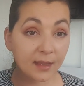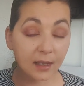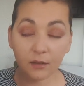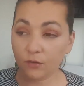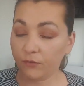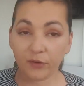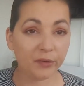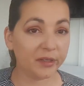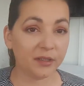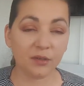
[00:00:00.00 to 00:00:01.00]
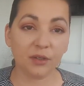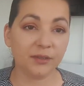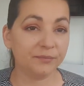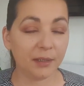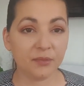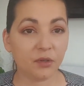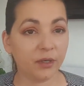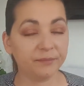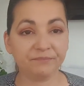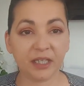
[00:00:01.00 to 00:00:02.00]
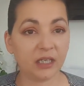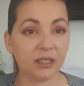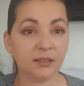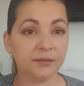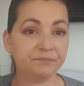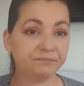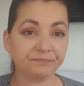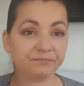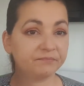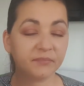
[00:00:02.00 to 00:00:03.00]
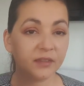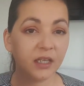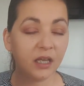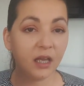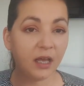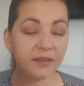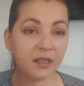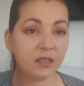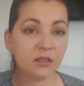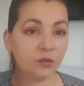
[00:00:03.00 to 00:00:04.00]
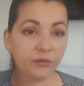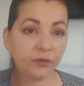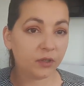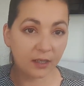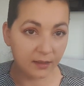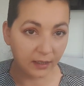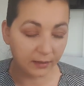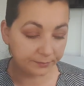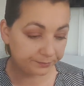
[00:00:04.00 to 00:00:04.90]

I don't know for what it's good. I'm sorry, I can't. I think it's good for nothing.